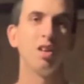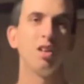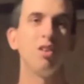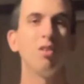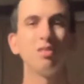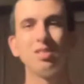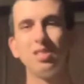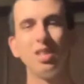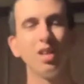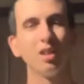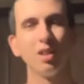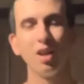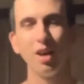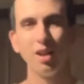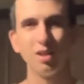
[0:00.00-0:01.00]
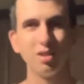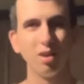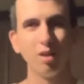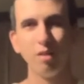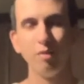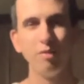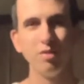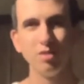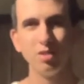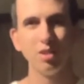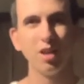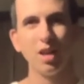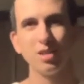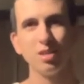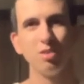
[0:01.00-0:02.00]
You'll see a lot of ton of
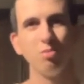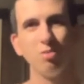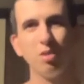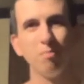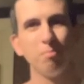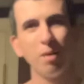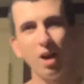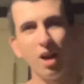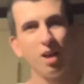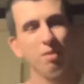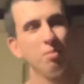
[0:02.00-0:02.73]
VCRs that you can buy.